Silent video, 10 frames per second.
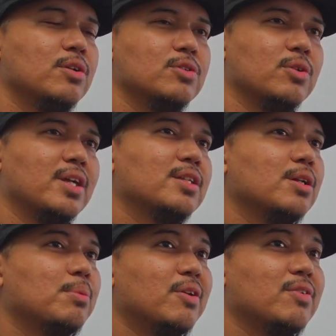So they
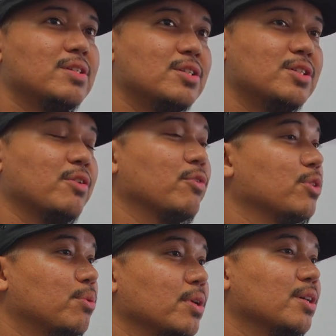ended up giving us a check for
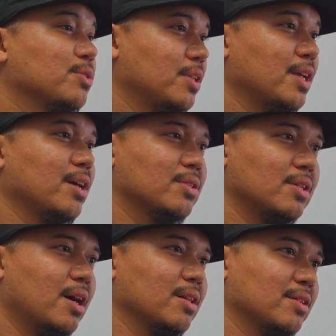three hundred thousand
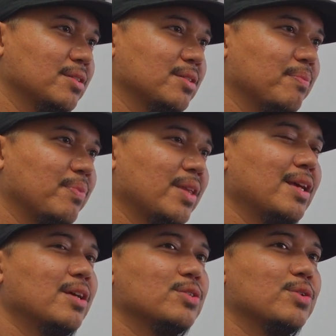dollars. Mm-hmm.
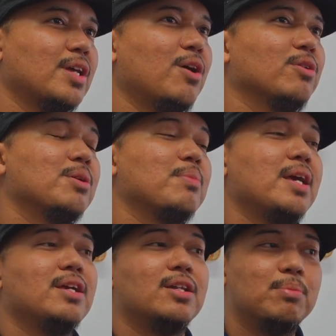So not only
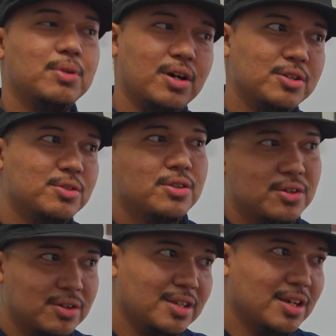making up the hundred and
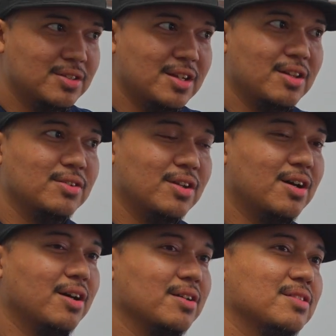thirty thousand dollar
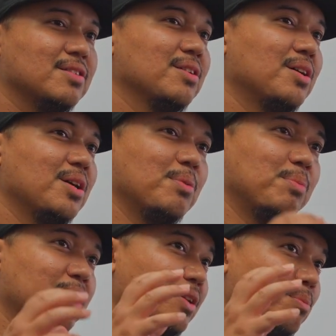loss,
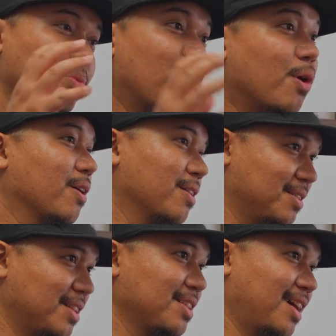but more
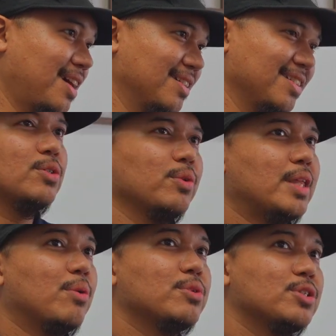than that. So
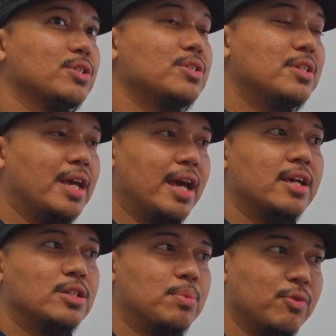that was just
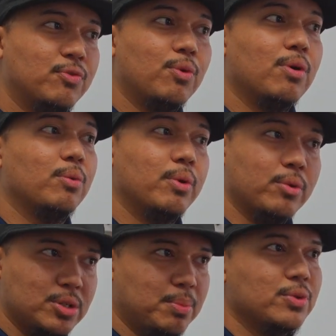days before we
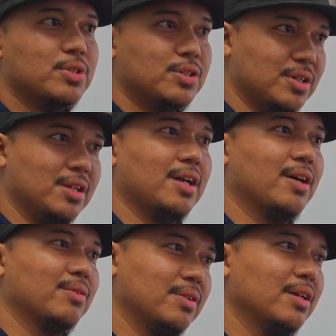were supposed to shut
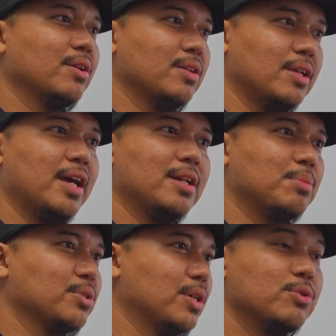down the, the
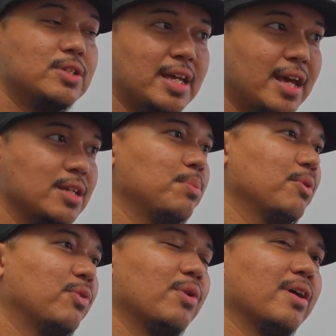80%. It was days
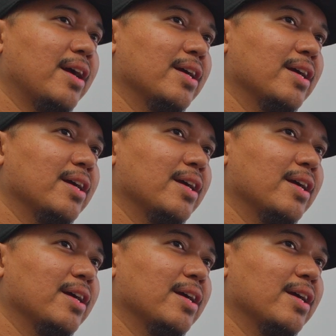before.